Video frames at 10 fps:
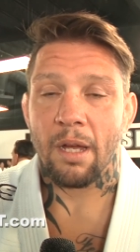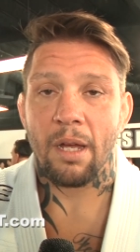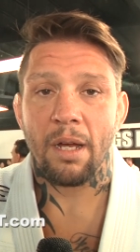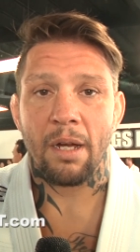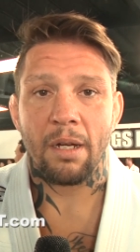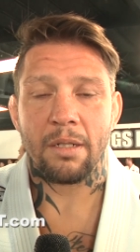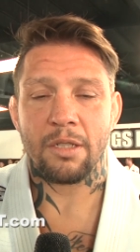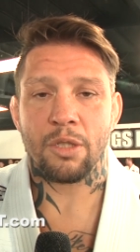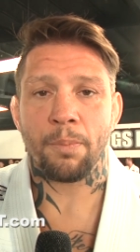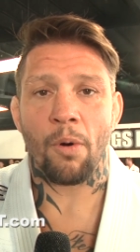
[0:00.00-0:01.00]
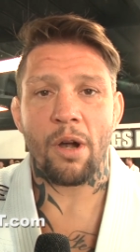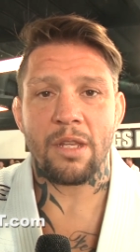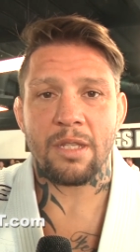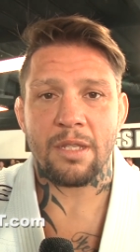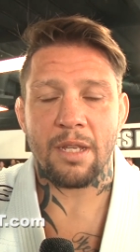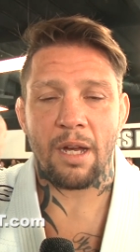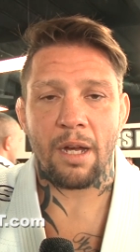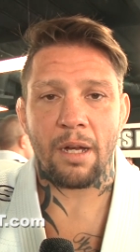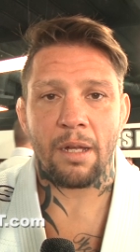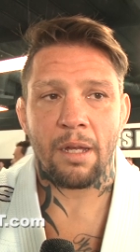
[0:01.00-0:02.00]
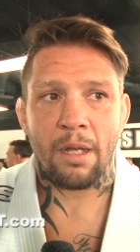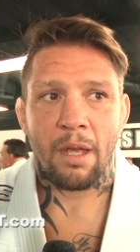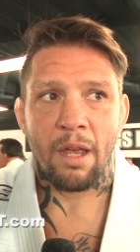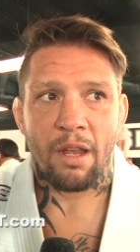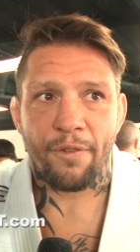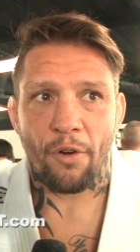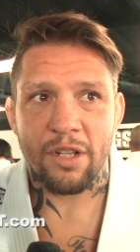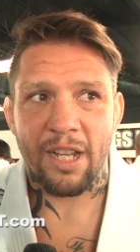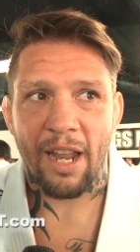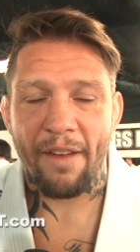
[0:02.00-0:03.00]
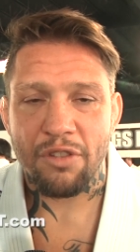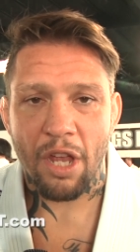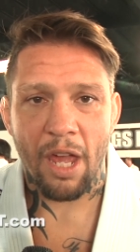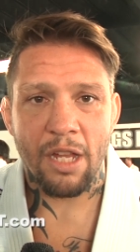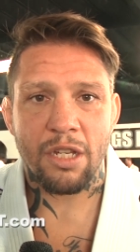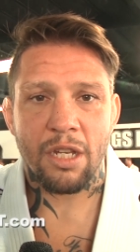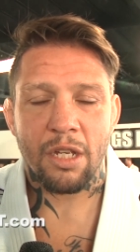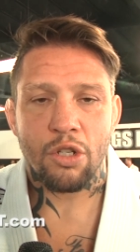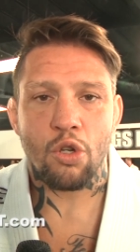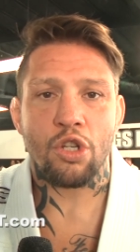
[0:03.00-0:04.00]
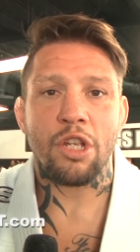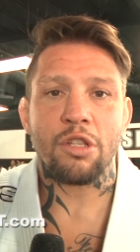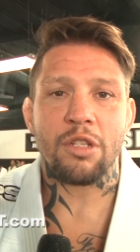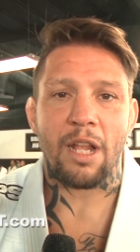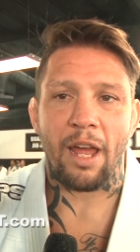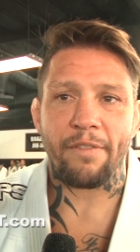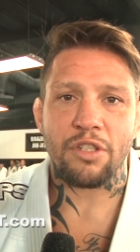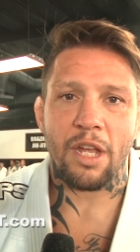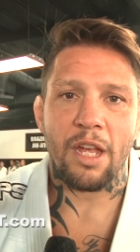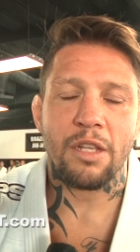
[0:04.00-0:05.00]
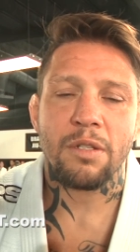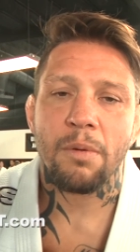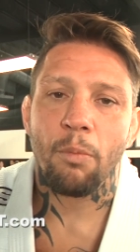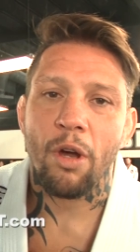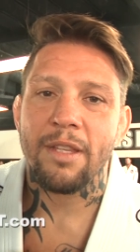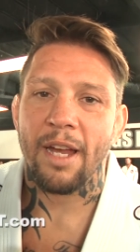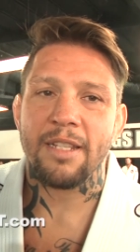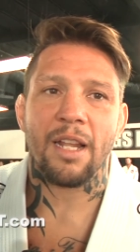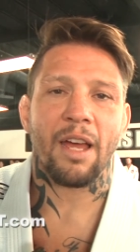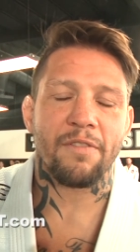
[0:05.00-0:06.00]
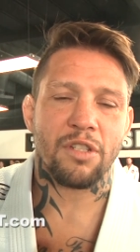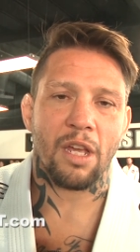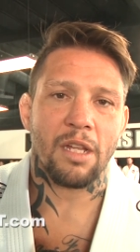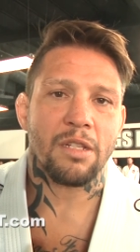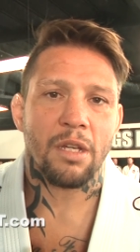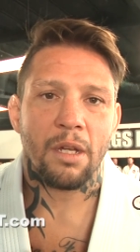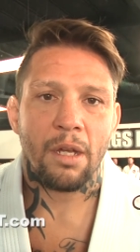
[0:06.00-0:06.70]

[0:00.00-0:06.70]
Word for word: Uh, sports is a uh, before is a life change, Jiu-Jitsu is a life change, Muay Thai is a life change,